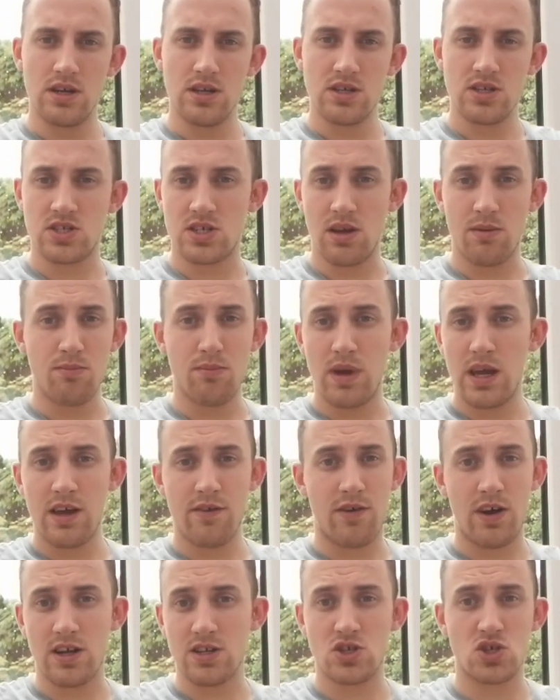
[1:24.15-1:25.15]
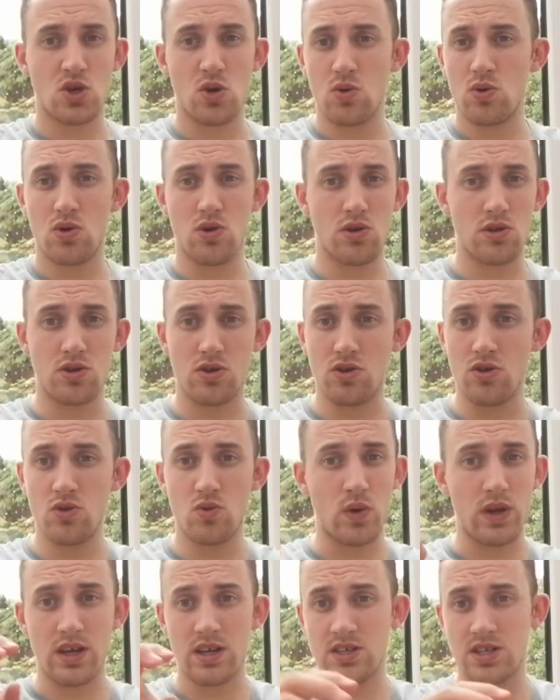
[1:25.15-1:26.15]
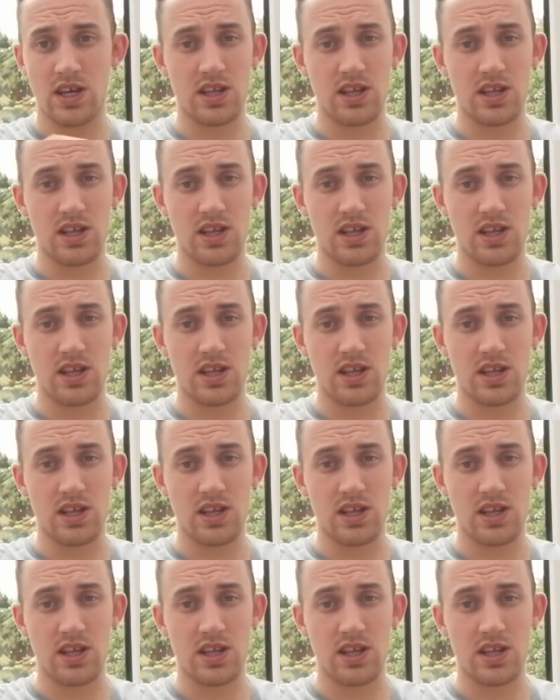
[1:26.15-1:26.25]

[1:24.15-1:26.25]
Some may have had so called good weeks,